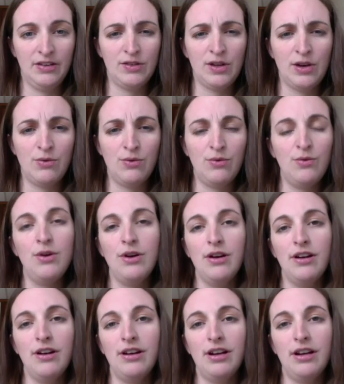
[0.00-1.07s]
So
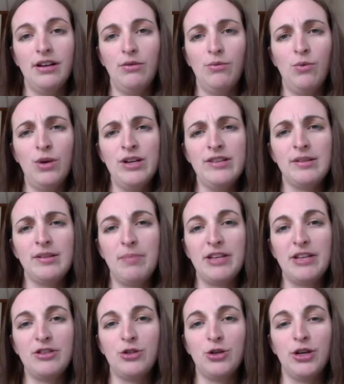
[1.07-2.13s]
what is the
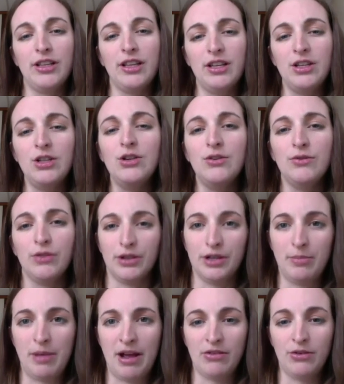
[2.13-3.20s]
best trick that you've
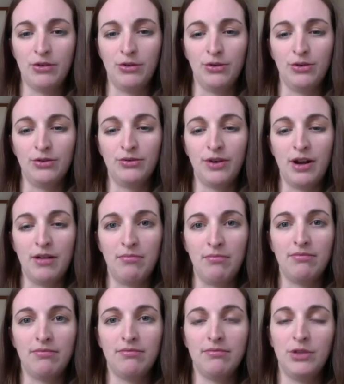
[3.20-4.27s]
learned about Google
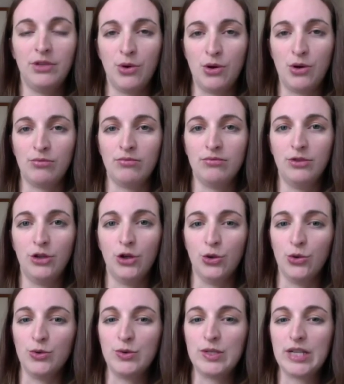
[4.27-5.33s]
from your own
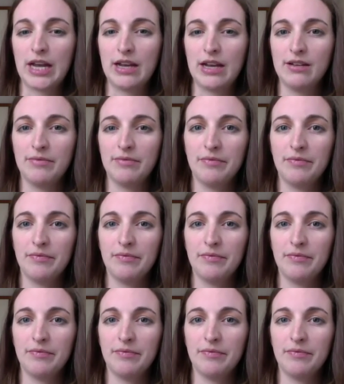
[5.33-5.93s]
Guru site?